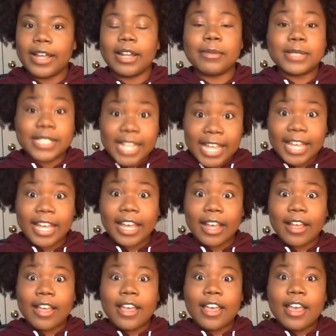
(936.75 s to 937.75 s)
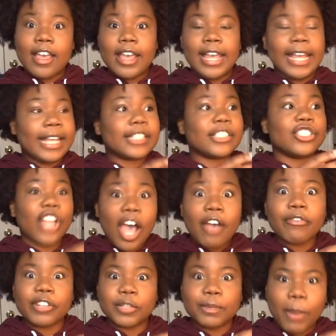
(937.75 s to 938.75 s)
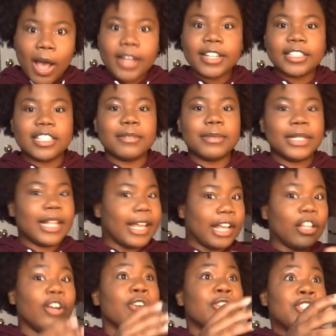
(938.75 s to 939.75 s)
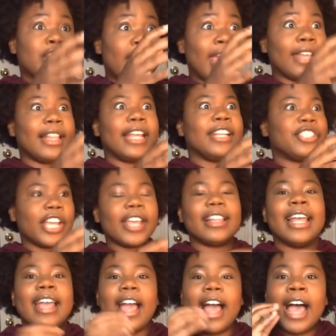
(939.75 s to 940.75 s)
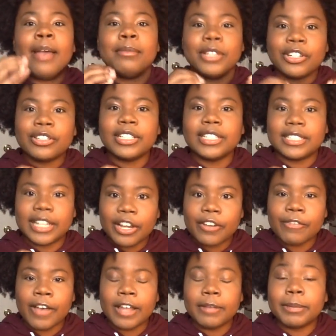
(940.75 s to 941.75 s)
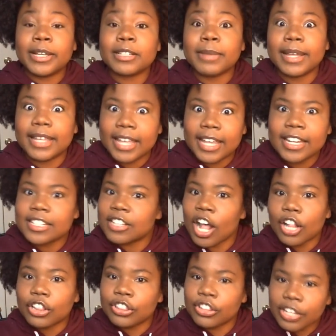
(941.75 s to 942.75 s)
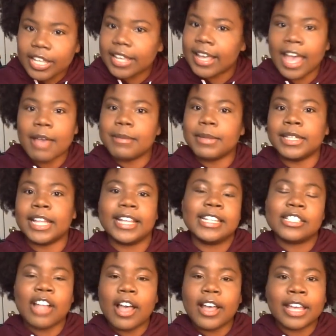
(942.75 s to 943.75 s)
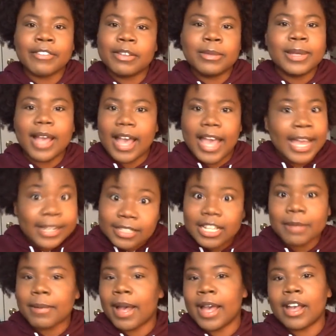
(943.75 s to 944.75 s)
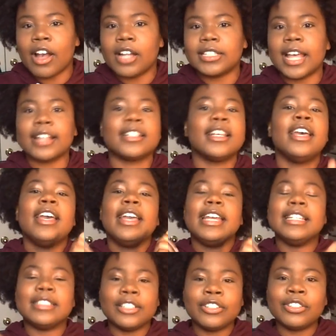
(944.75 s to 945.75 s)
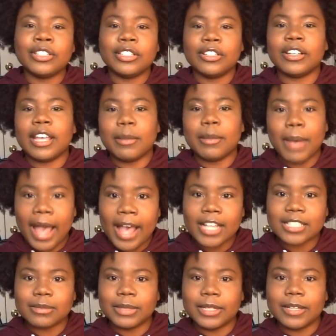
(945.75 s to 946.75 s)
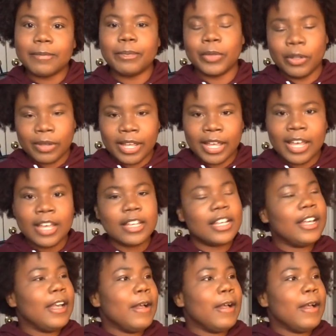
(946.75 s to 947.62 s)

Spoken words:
And I'm saying, he's not responding to me like, hello, Jay, like, I'm literally terrified because my kid is not looking at me. Like, he's not giving me any type of eye contact. He's literally looking past me, okay?